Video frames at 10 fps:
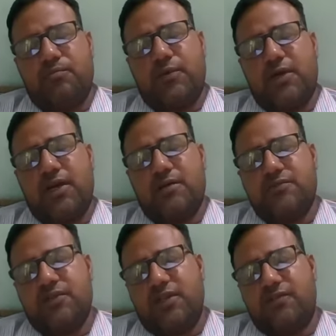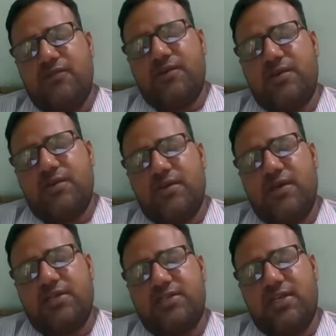pungum's leaf
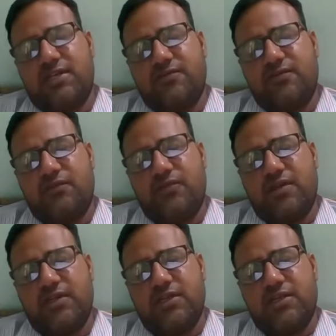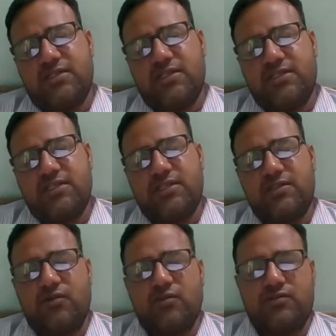extract for
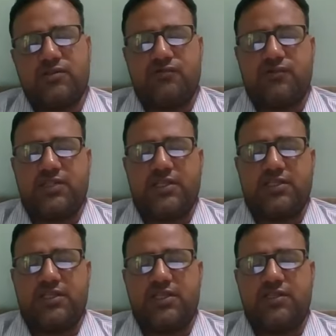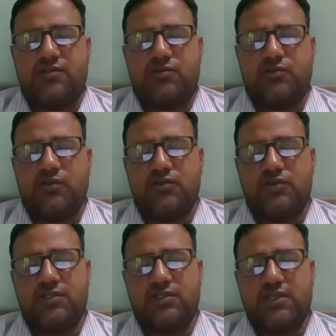16 hours with a seed to
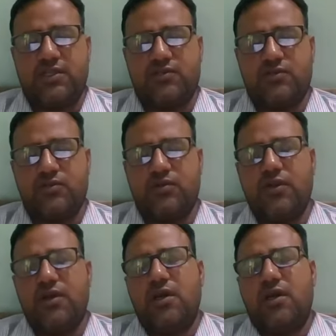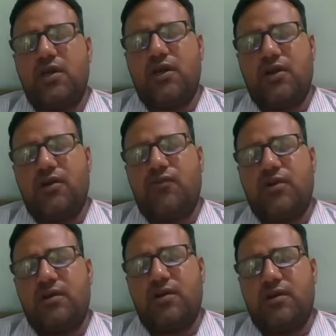solutions ratio
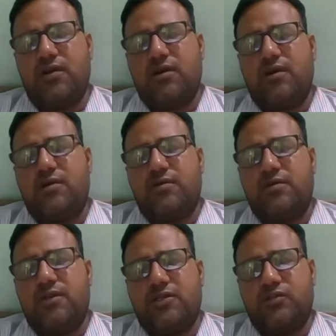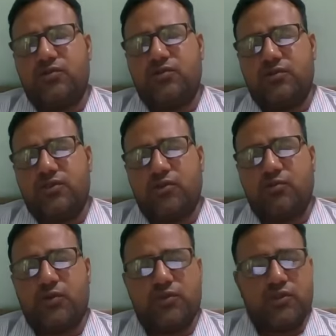1 ratio
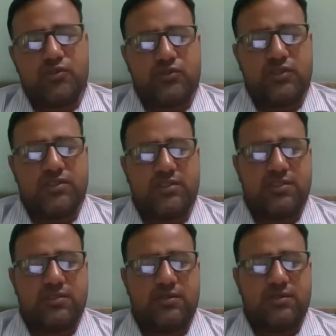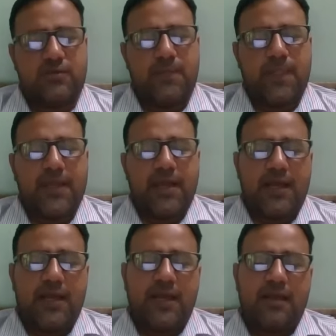0.06
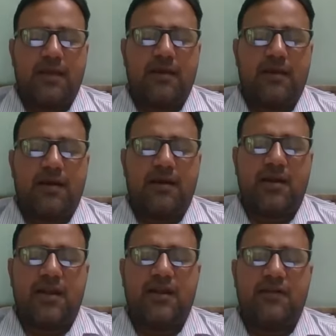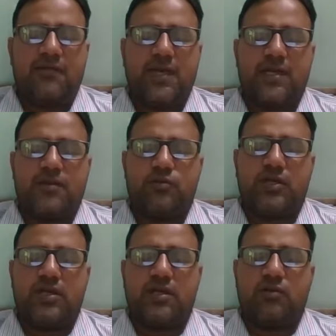and are dried back to
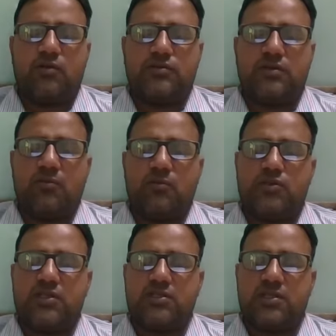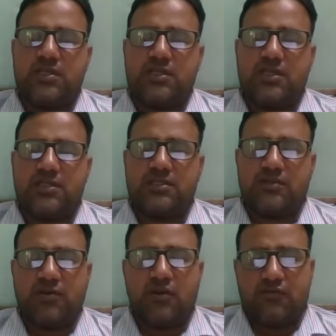their original moisture content
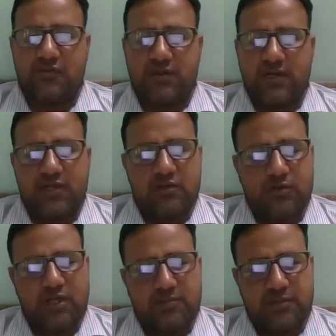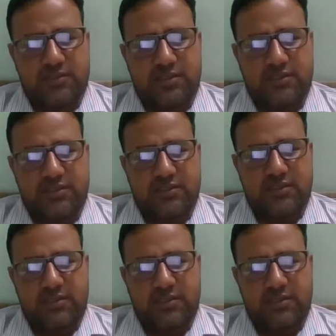of 8 to 9%.